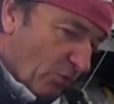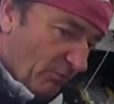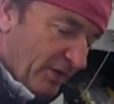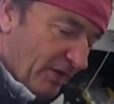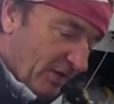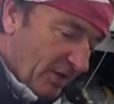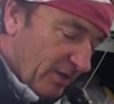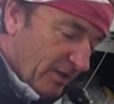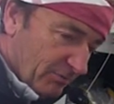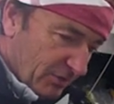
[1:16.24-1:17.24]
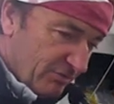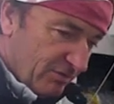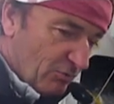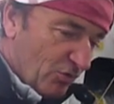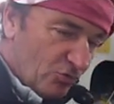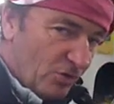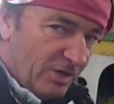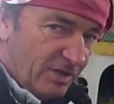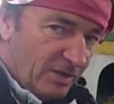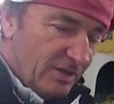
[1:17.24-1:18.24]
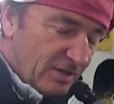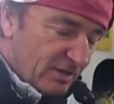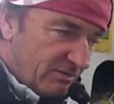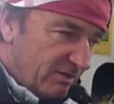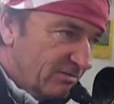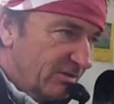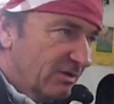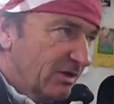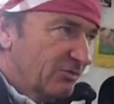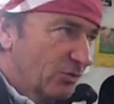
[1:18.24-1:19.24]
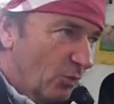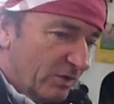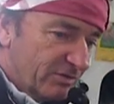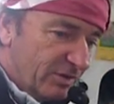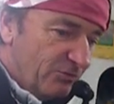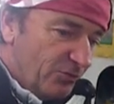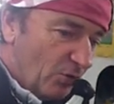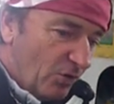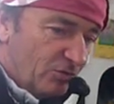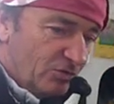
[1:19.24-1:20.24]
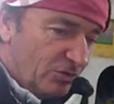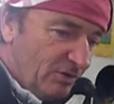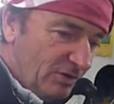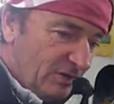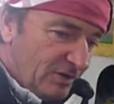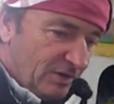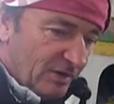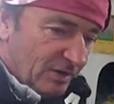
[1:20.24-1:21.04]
you may not have noticed, but I have. The accelerations are quite fierce.